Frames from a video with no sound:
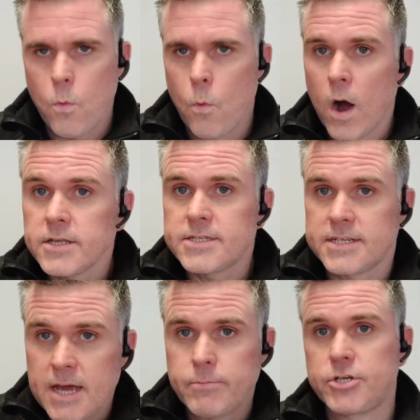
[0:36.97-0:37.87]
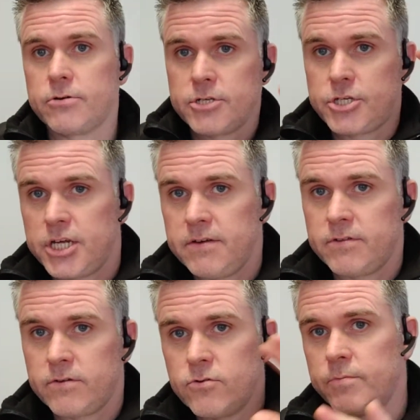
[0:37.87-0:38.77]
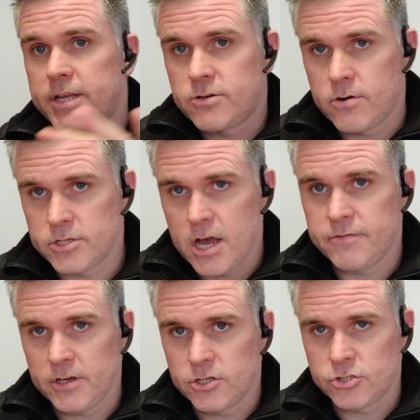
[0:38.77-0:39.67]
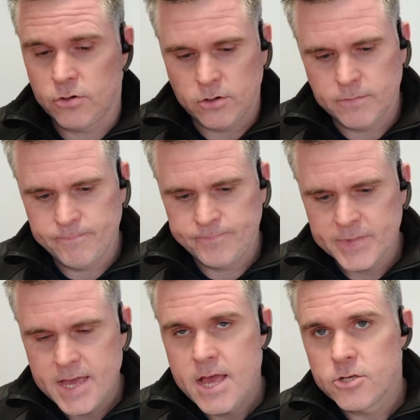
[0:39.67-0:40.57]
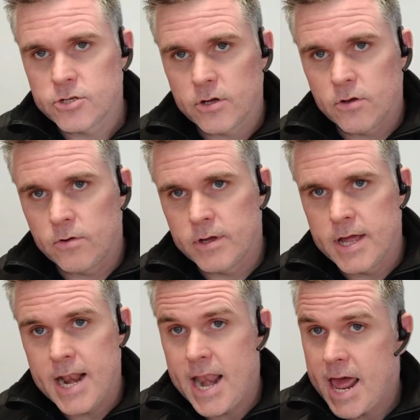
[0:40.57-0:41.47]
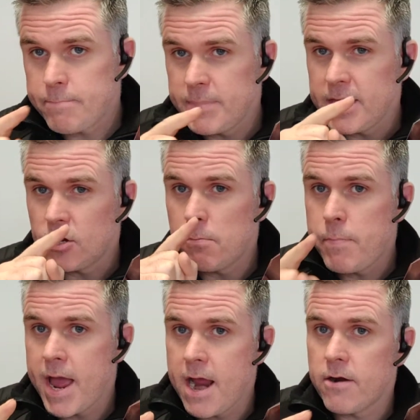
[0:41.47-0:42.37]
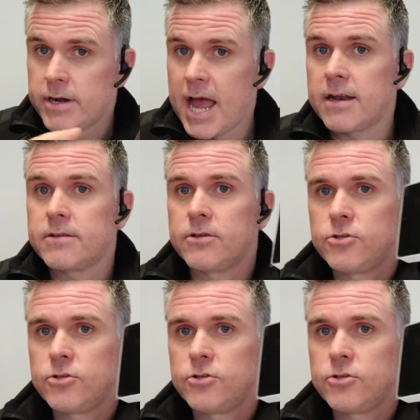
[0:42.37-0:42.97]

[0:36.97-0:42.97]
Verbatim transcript: once the temperature is achieved in the room, it turns off the controller. So let me compare that